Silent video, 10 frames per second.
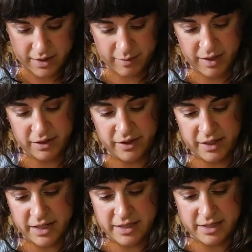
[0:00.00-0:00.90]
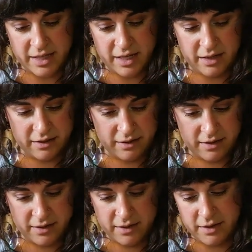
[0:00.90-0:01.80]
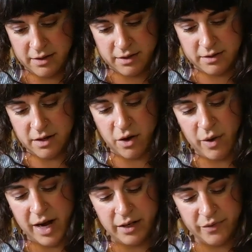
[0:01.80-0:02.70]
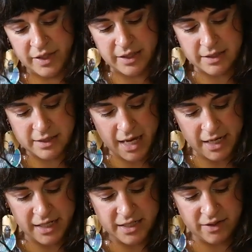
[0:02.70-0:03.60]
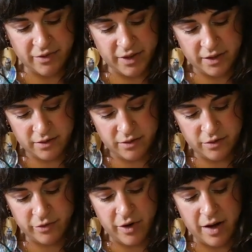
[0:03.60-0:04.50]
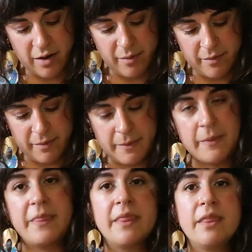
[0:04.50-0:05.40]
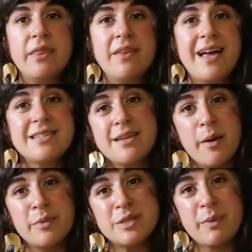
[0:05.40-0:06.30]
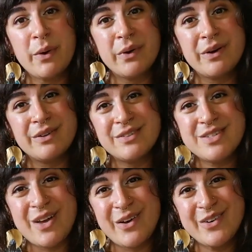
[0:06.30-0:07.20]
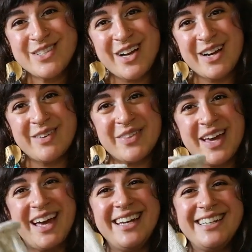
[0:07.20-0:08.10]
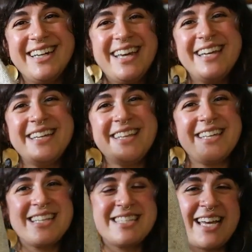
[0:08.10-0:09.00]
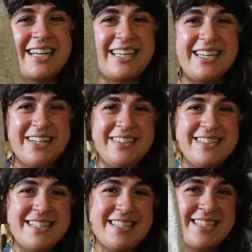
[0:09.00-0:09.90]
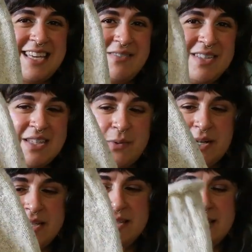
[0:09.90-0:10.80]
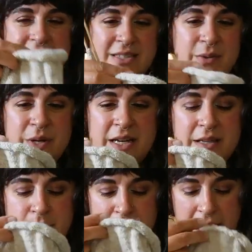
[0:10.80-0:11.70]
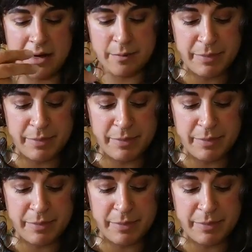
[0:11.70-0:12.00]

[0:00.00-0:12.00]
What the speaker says: I'm gonna look and see. No, I don't think this is any different from the last time we spoke. So sorry about that. Nothing exciting here. It's the same as it was. I'm still working on the back.